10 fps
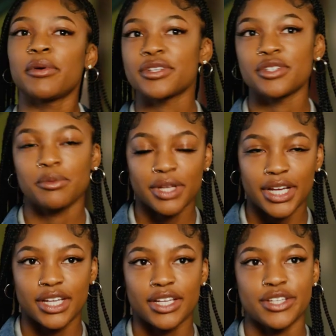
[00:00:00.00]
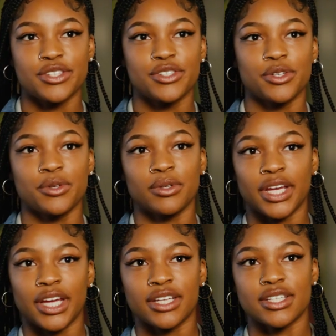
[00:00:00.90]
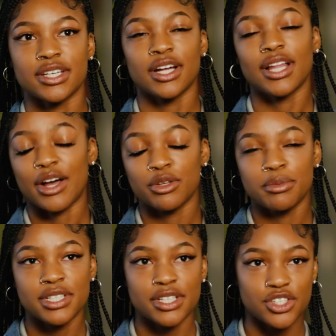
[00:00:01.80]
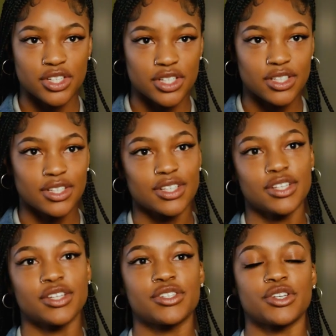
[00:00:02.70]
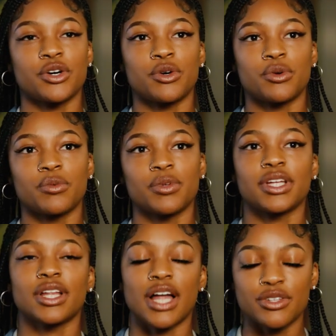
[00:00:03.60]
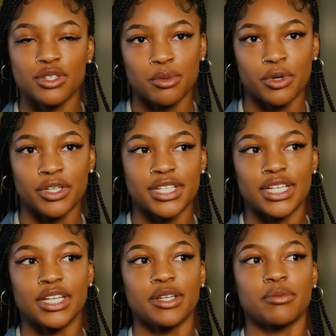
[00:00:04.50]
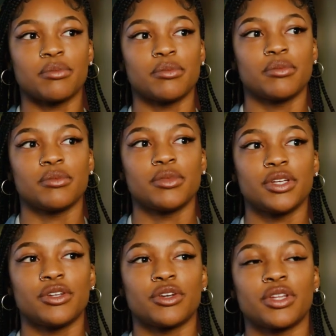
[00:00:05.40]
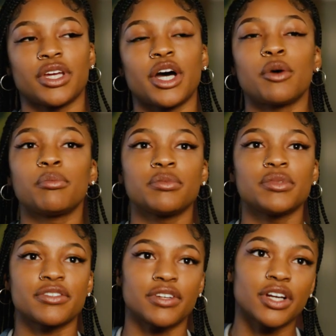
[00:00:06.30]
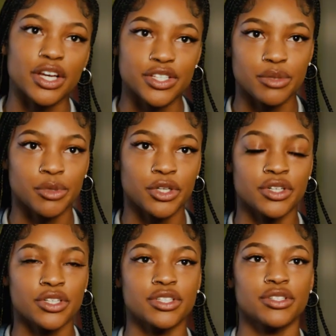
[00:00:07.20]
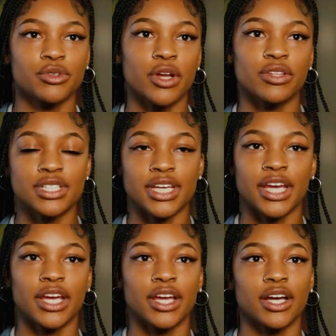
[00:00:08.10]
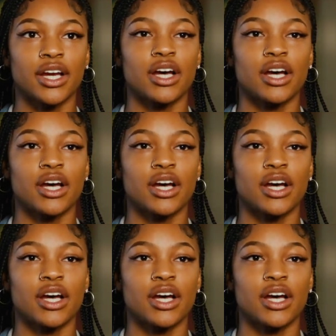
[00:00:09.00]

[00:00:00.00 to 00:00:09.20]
personal plan is to land a cloud position. So with the cloud support team, you know, they help different customers throughout the day.